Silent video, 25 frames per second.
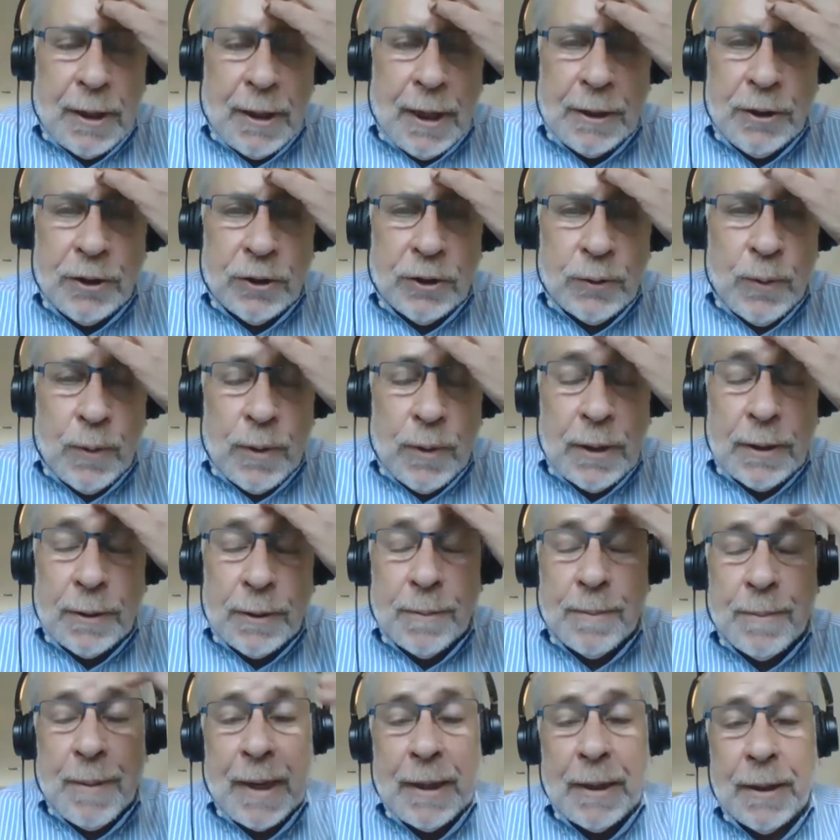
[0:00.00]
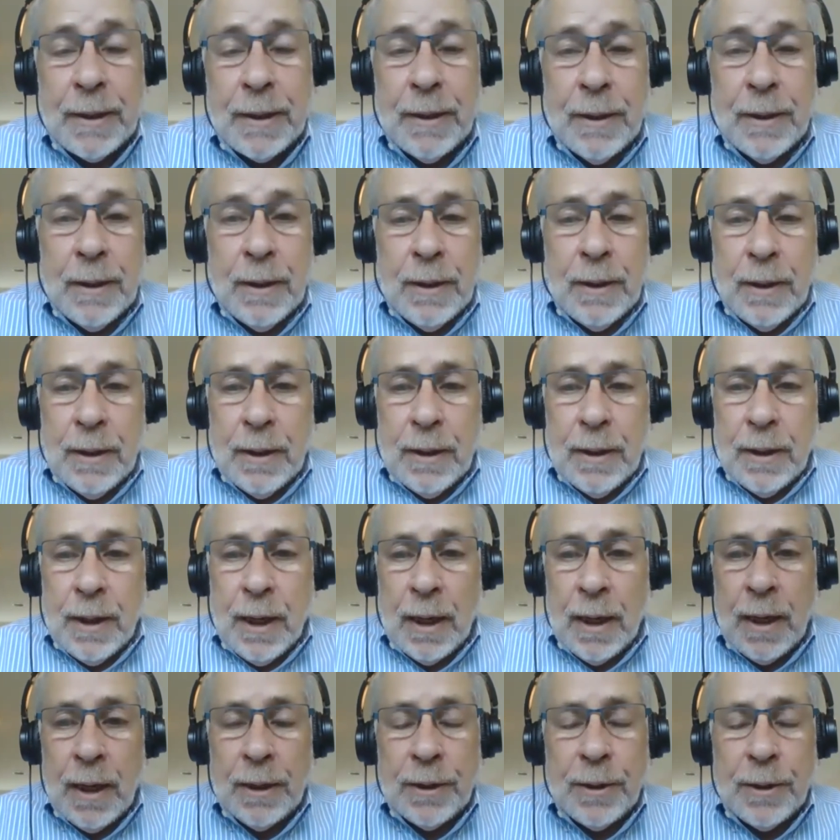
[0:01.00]
And I just wanted to make
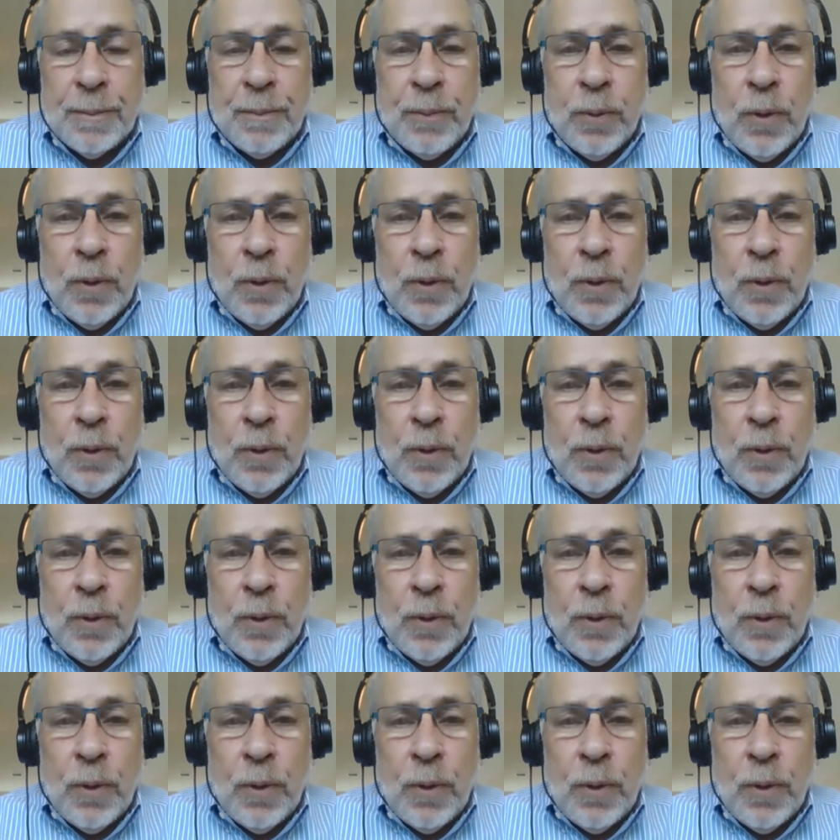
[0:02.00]
the